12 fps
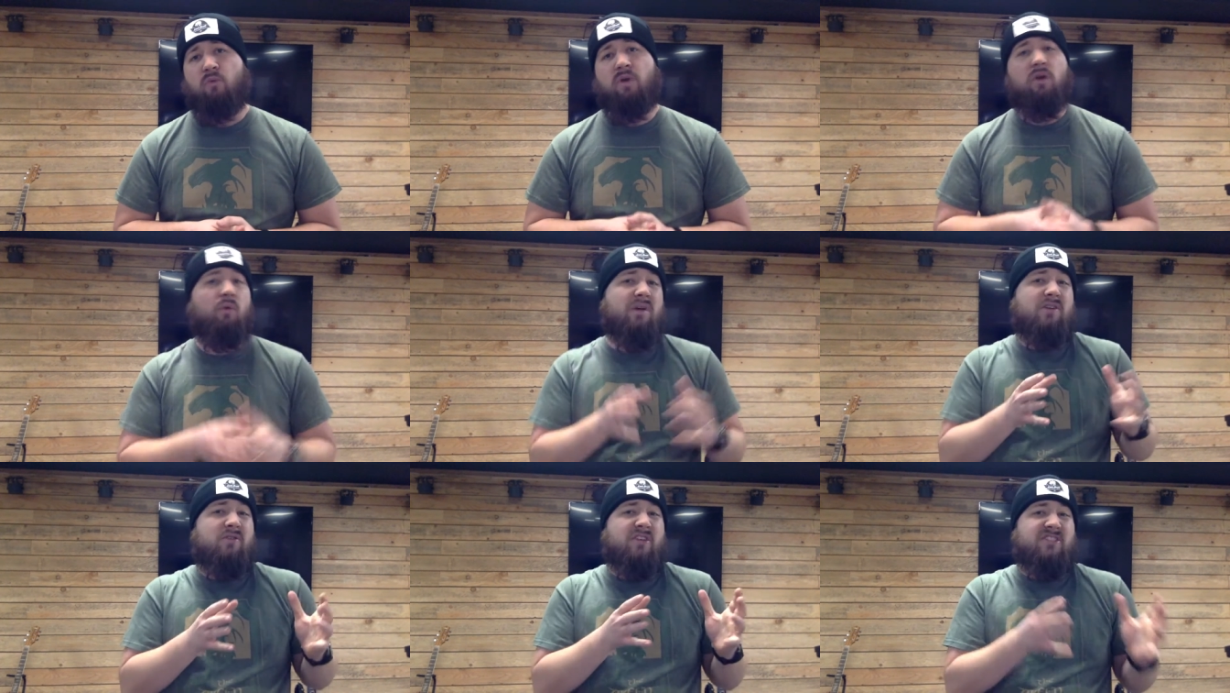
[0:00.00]
We don't
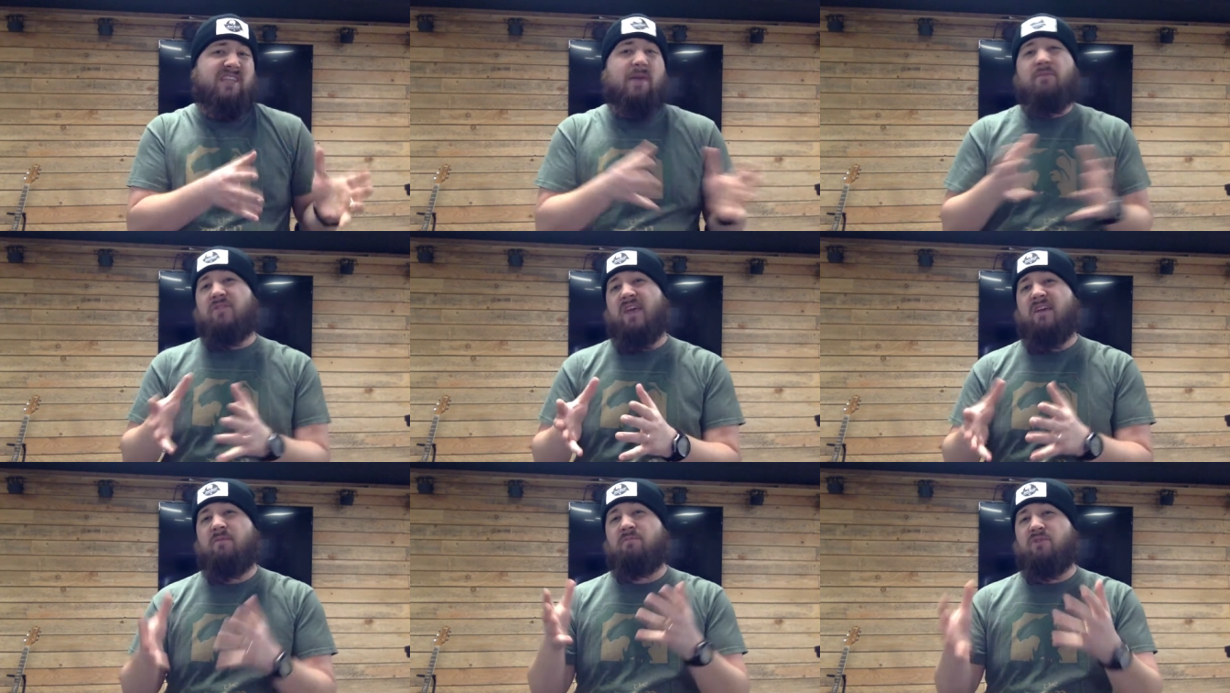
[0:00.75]
want to do the same
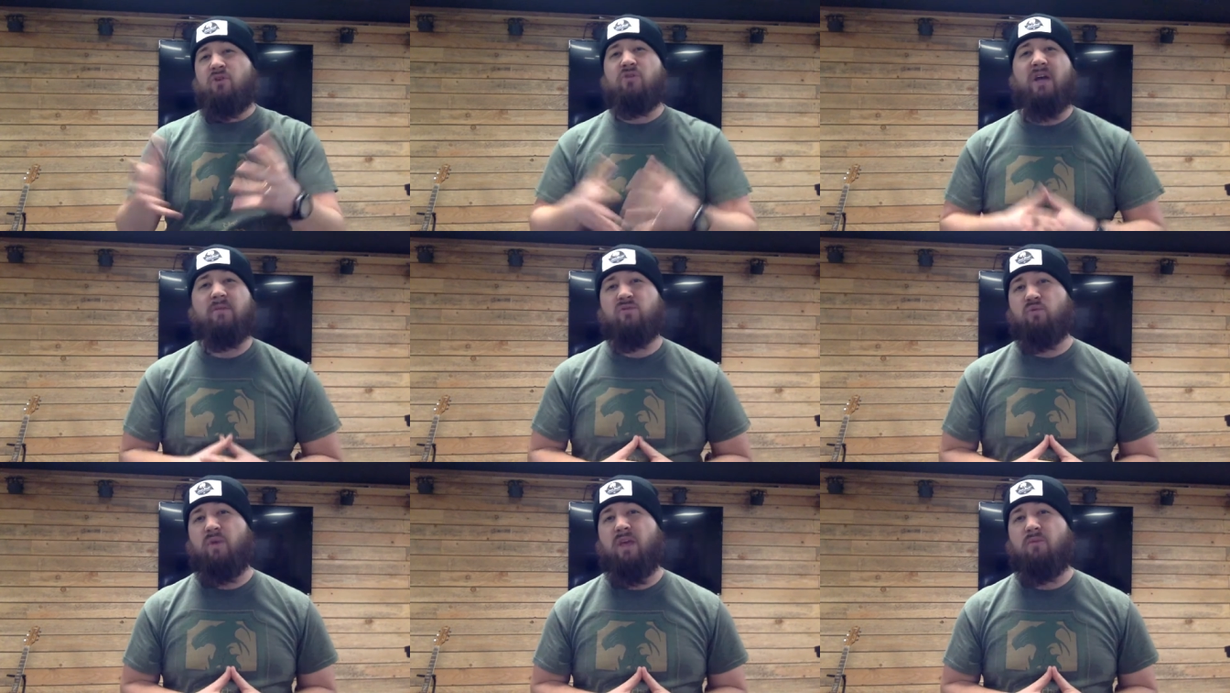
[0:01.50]
thing two
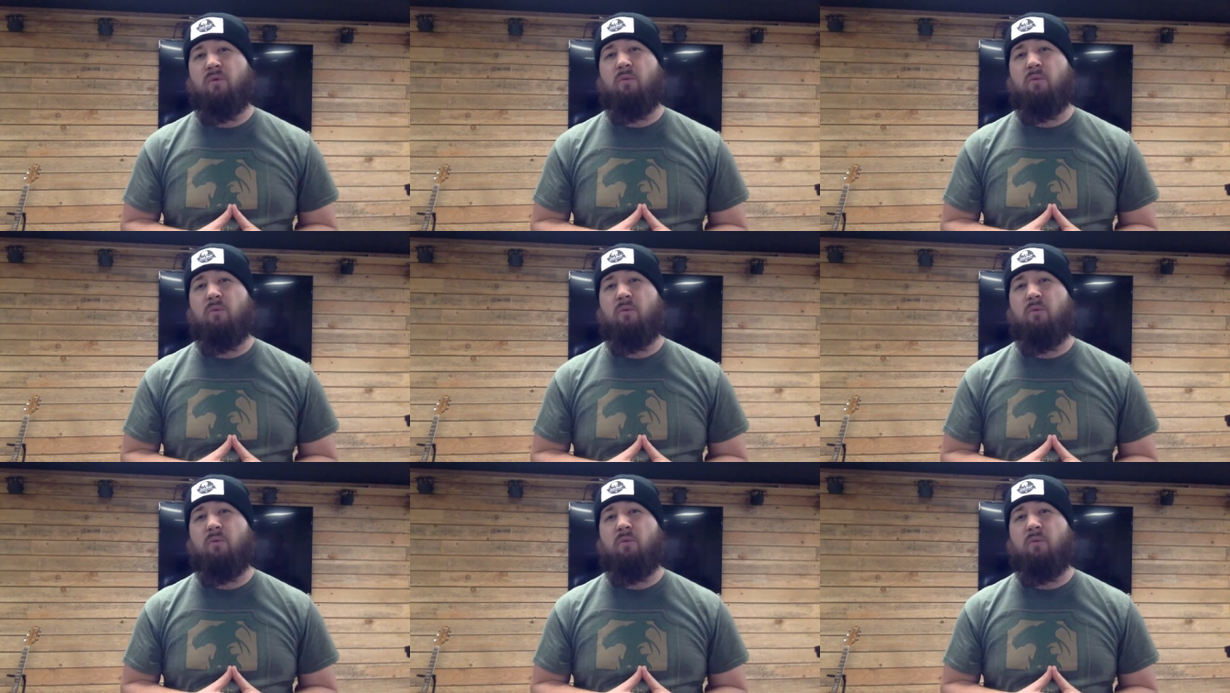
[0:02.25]
times a week.